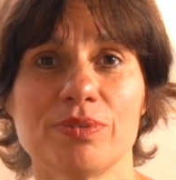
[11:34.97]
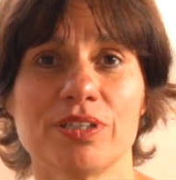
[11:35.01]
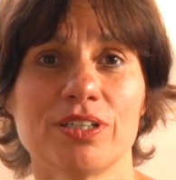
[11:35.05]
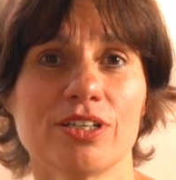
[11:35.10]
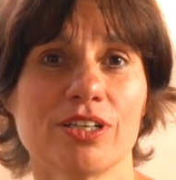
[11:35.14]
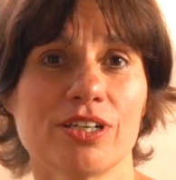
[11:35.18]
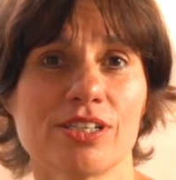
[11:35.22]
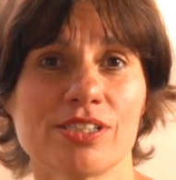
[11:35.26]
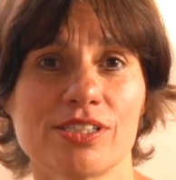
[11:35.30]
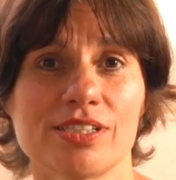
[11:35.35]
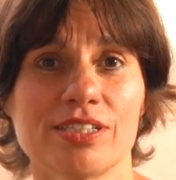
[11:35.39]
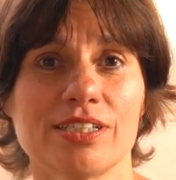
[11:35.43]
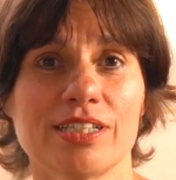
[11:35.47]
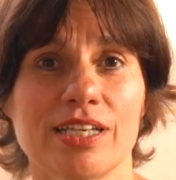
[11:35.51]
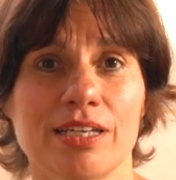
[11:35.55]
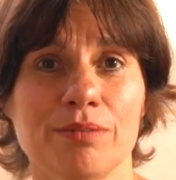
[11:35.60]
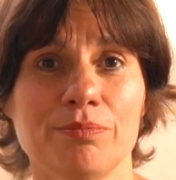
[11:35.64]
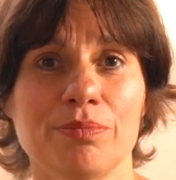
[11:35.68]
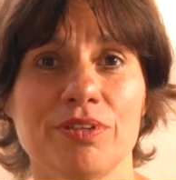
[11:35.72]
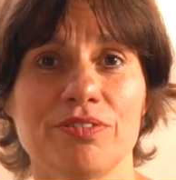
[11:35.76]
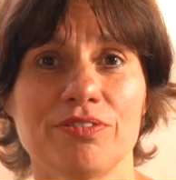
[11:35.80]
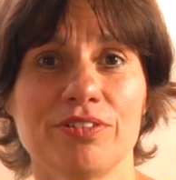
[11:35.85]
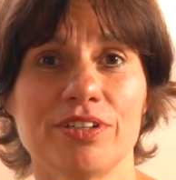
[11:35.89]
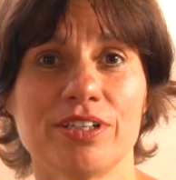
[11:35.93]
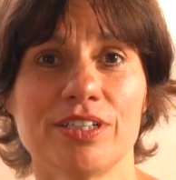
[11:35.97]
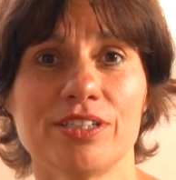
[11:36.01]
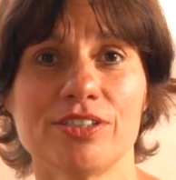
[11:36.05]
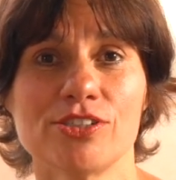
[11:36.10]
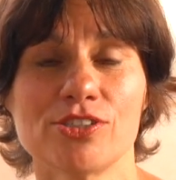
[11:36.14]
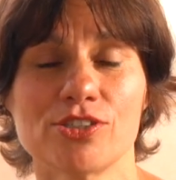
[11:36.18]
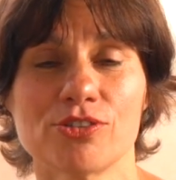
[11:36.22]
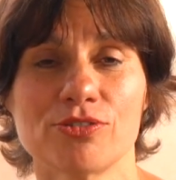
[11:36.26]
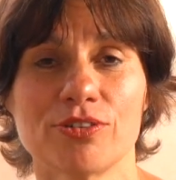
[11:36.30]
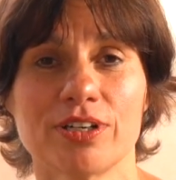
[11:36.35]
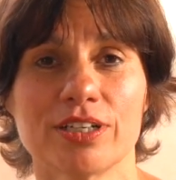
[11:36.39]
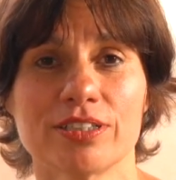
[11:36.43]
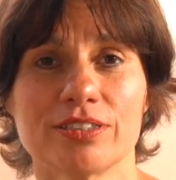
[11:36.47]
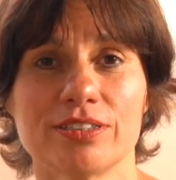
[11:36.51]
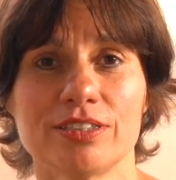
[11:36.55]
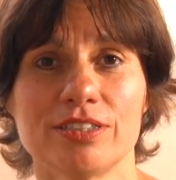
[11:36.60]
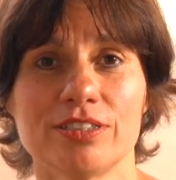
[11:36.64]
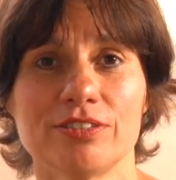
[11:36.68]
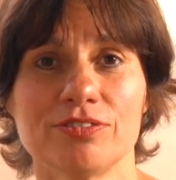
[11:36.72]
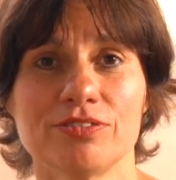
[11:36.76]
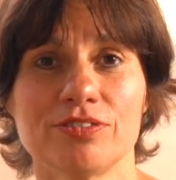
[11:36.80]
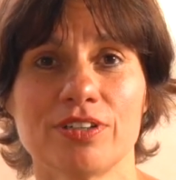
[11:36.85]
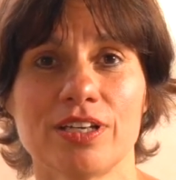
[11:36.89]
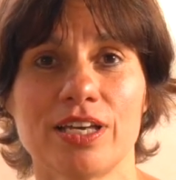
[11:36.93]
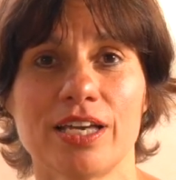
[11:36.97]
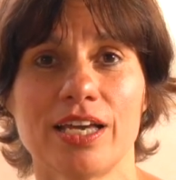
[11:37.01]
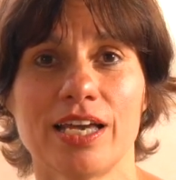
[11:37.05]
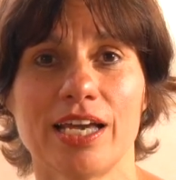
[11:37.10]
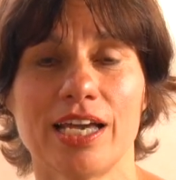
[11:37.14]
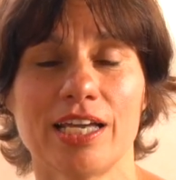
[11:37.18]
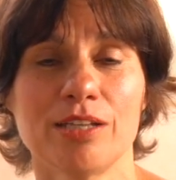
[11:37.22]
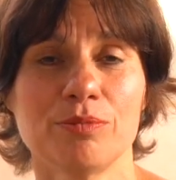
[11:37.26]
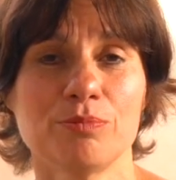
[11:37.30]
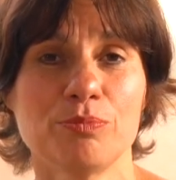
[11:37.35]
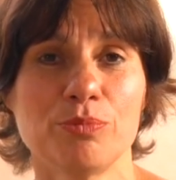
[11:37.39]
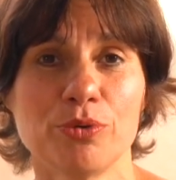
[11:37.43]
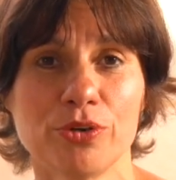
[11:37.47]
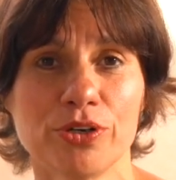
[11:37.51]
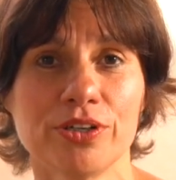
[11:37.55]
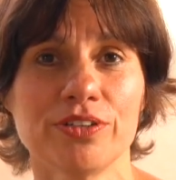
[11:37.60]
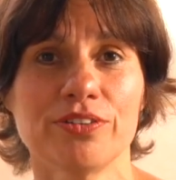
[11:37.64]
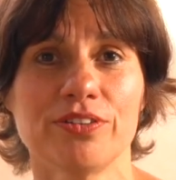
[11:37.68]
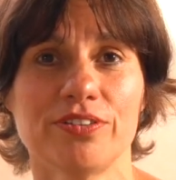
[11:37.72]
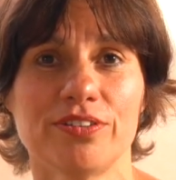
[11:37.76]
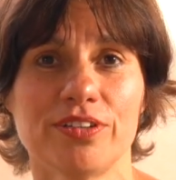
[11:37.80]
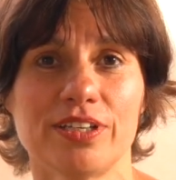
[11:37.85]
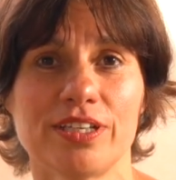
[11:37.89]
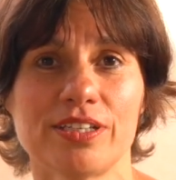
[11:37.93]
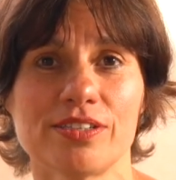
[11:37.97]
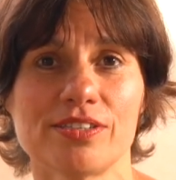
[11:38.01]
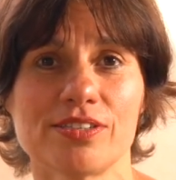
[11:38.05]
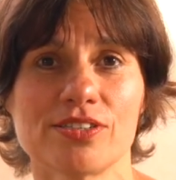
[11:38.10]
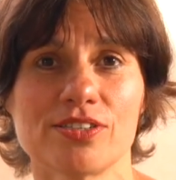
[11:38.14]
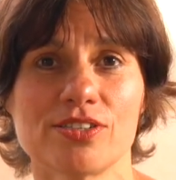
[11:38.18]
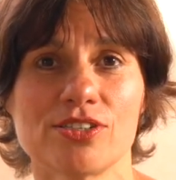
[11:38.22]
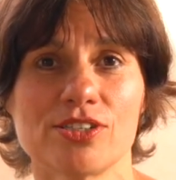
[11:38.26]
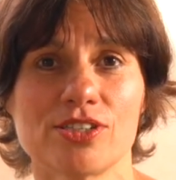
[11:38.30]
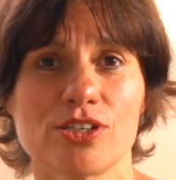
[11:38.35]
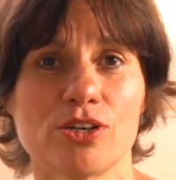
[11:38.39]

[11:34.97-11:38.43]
because it can be very destructive and burn things.